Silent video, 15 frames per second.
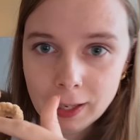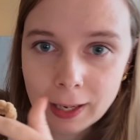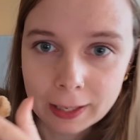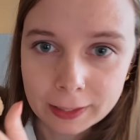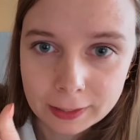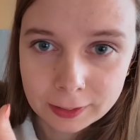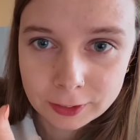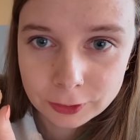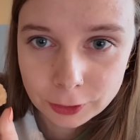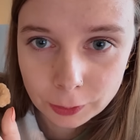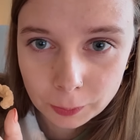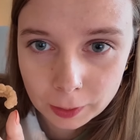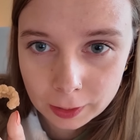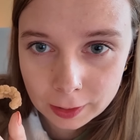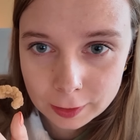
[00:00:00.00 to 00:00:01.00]
I did sew
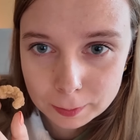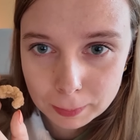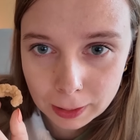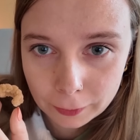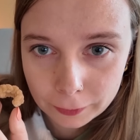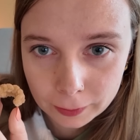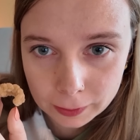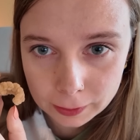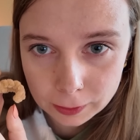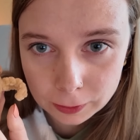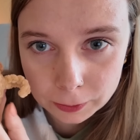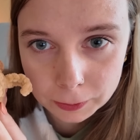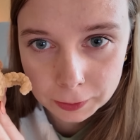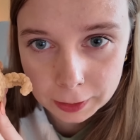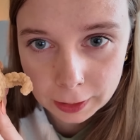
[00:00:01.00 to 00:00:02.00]
on his mouth a little
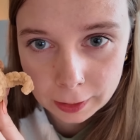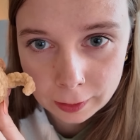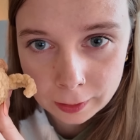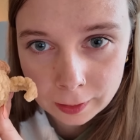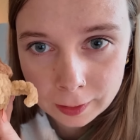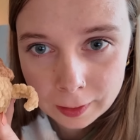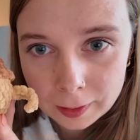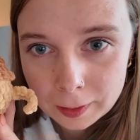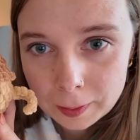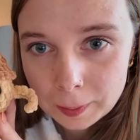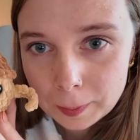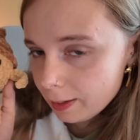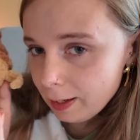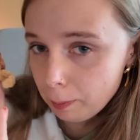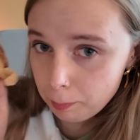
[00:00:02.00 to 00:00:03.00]
crooked.
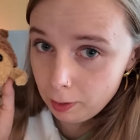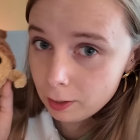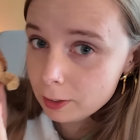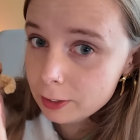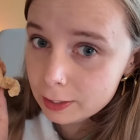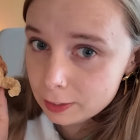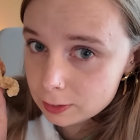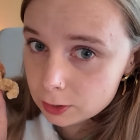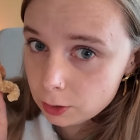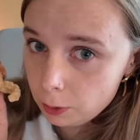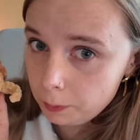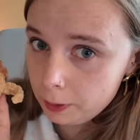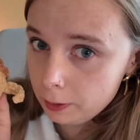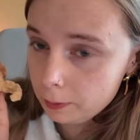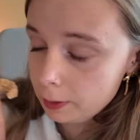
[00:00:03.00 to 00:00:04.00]
I'm not good at
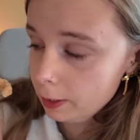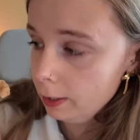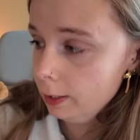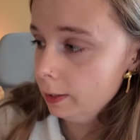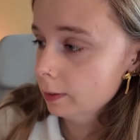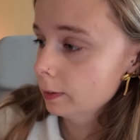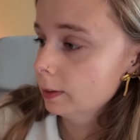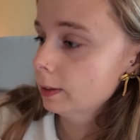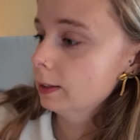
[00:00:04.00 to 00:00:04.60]
sewing, okay?